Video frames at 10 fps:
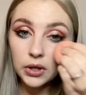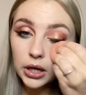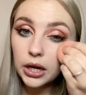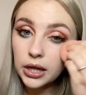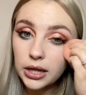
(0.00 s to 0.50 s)

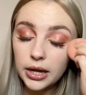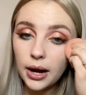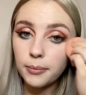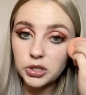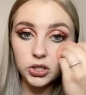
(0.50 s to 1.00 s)
And then I'm
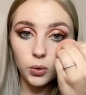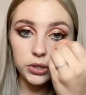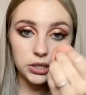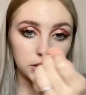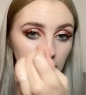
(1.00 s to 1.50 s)
just going
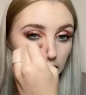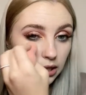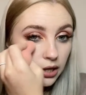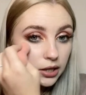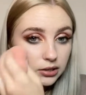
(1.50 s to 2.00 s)
to take the
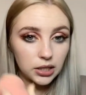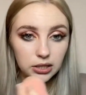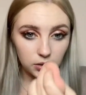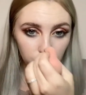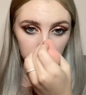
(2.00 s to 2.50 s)
excess
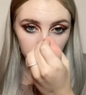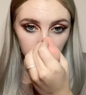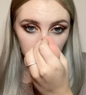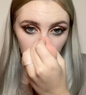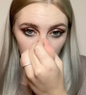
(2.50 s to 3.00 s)
on my
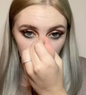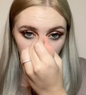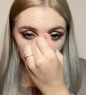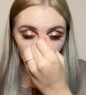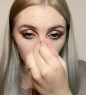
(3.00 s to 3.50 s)
sponge and
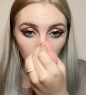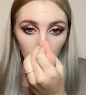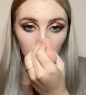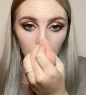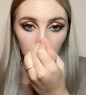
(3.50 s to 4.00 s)
go
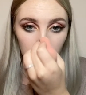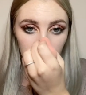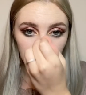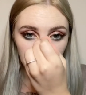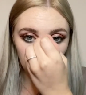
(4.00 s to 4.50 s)

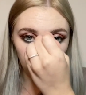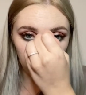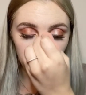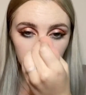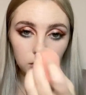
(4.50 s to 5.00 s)
down my
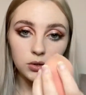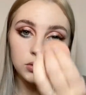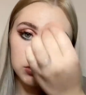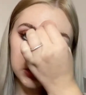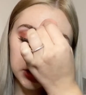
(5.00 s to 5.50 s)

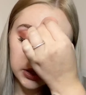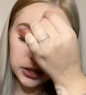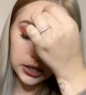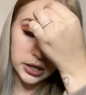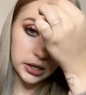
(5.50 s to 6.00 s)
nose and
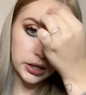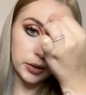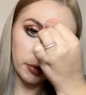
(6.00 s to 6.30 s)
then in my